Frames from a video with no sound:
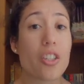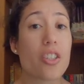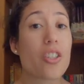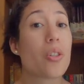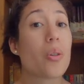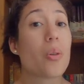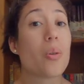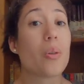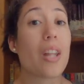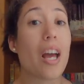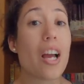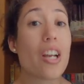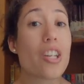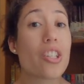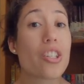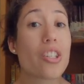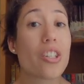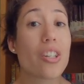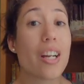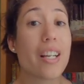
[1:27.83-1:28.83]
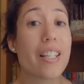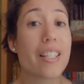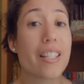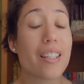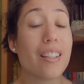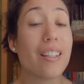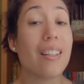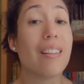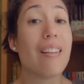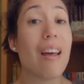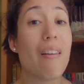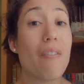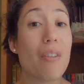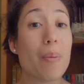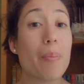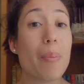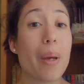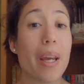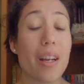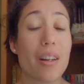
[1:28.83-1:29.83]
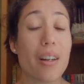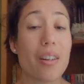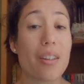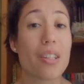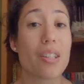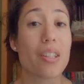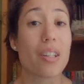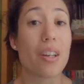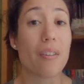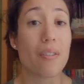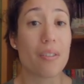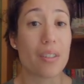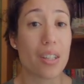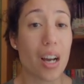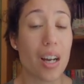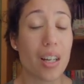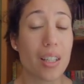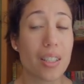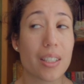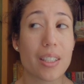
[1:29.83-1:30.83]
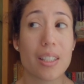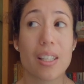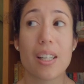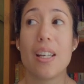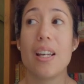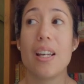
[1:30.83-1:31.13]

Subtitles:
So last year I did 11 pairs of socks.